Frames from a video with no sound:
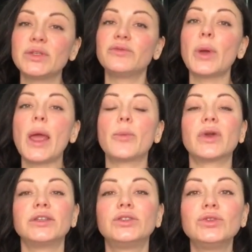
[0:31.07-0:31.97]
were
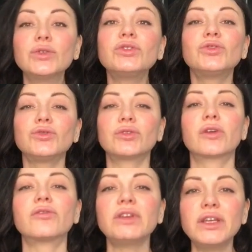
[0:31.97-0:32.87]
produced to
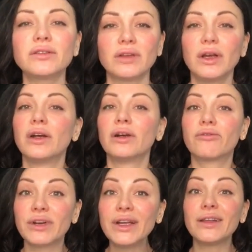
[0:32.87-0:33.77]
screen
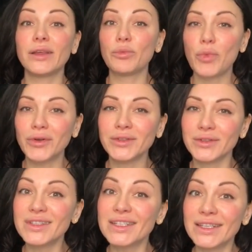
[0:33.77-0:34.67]
really
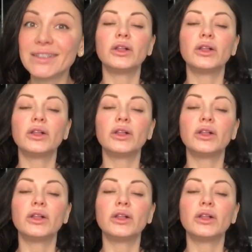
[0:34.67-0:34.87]
important things.